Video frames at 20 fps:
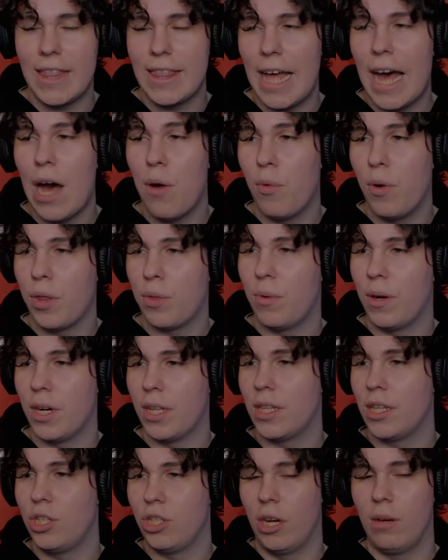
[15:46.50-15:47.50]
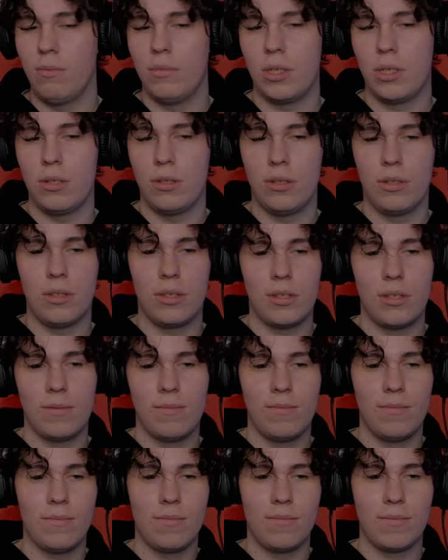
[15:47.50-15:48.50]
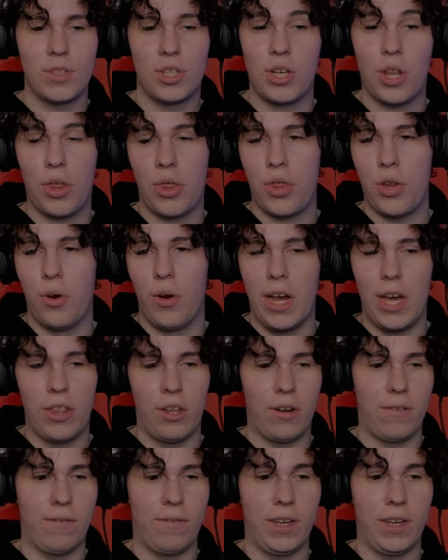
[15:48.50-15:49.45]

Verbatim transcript: did that with one of the gemstones. Threw it at their